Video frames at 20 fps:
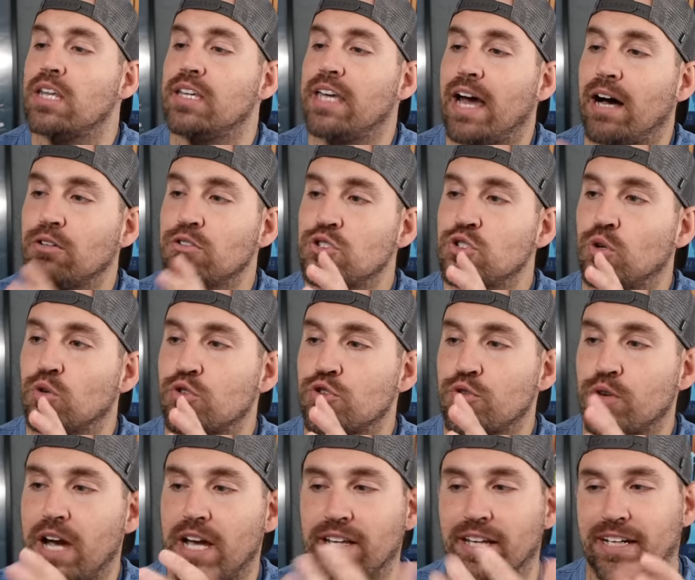the outsole
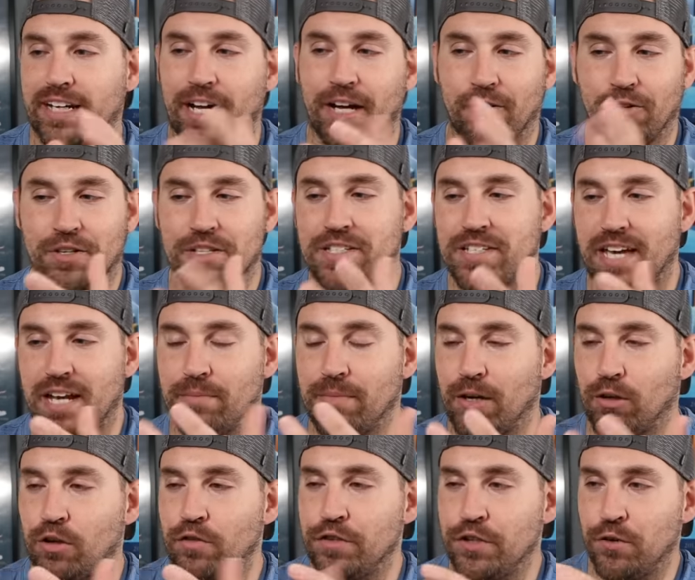tread, like I always said in my
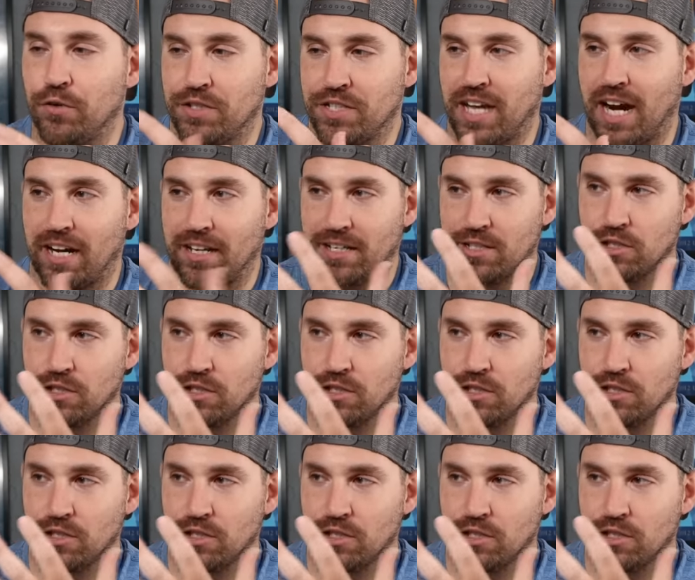review, is kind of